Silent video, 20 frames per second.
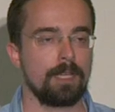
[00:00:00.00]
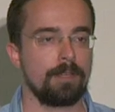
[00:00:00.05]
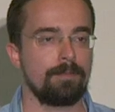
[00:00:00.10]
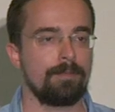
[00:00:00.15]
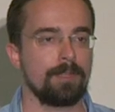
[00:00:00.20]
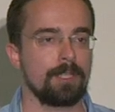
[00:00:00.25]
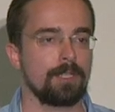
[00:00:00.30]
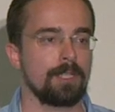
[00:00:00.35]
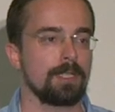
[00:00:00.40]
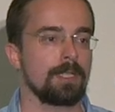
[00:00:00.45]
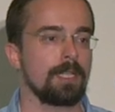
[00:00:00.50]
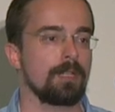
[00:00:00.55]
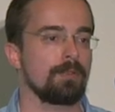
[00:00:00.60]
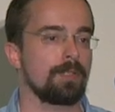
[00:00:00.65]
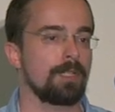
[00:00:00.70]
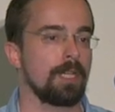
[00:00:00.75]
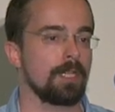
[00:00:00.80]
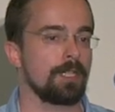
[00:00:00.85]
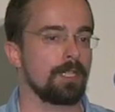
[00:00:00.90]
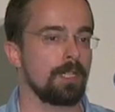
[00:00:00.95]
efficient
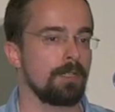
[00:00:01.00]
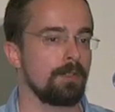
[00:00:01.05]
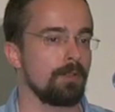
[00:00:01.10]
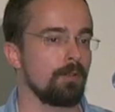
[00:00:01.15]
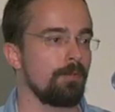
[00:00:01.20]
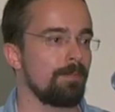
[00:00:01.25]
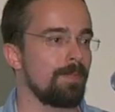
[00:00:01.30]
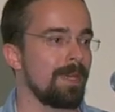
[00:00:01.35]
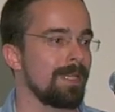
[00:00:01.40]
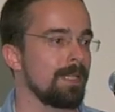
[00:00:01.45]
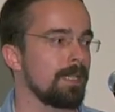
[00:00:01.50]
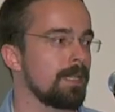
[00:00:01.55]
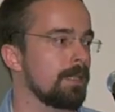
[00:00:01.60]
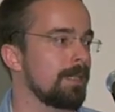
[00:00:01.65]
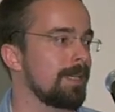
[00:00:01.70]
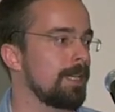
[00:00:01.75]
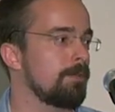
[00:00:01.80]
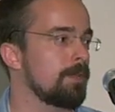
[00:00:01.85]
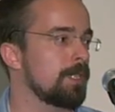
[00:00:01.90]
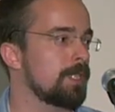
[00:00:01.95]
annotation of
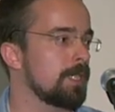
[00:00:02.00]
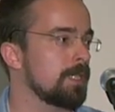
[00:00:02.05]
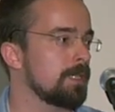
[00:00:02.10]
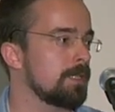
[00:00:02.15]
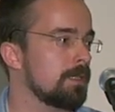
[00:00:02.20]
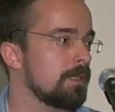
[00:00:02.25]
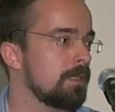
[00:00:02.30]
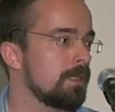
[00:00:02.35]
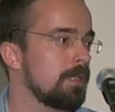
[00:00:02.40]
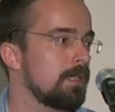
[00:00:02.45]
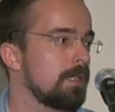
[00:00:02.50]
medical images.